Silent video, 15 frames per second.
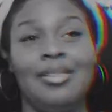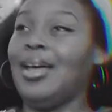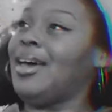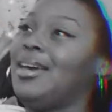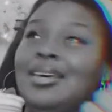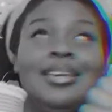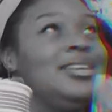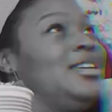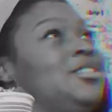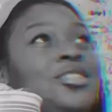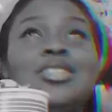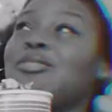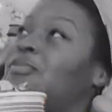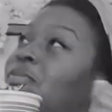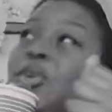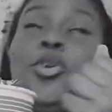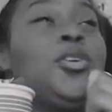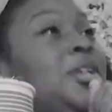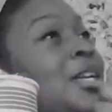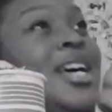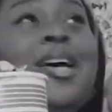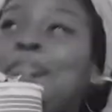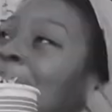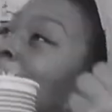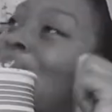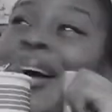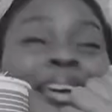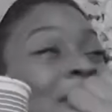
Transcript: Like it just fueled it up. I'm like,